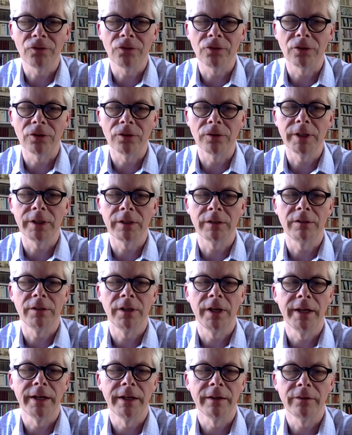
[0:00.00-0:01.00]
doing
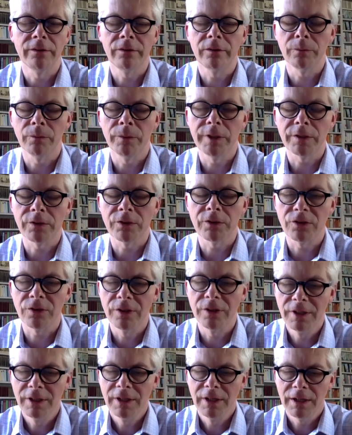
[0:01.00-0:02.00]
things, which
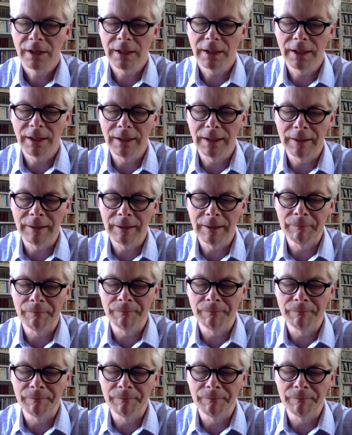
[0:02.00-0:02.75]
um,